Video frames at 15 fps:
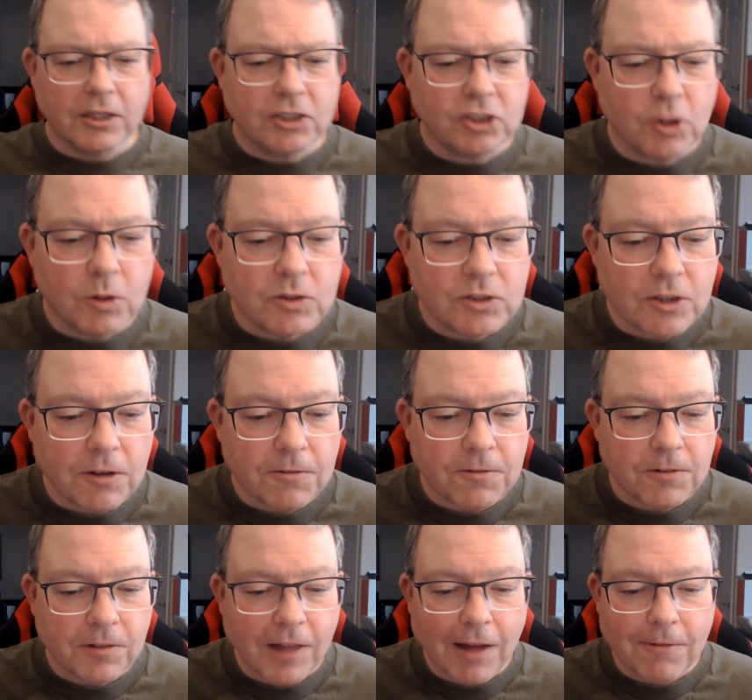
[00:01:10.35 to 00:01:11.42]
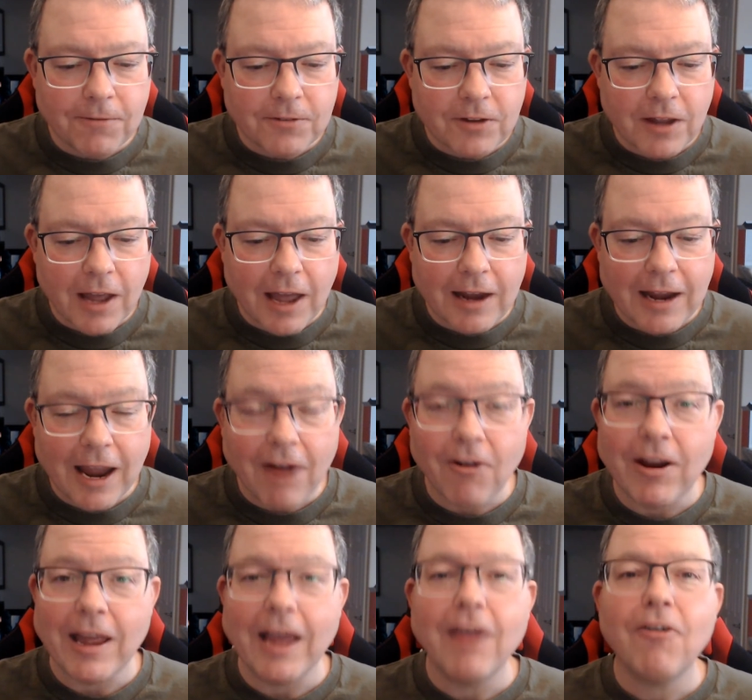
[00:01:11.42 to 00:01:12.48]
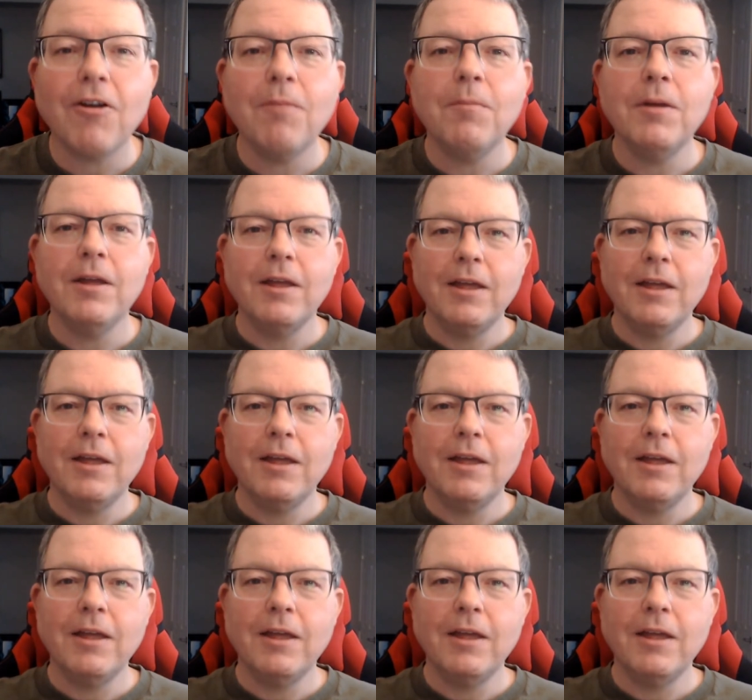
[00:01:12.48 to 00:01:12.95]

Joseph Luft and Harry Ingram.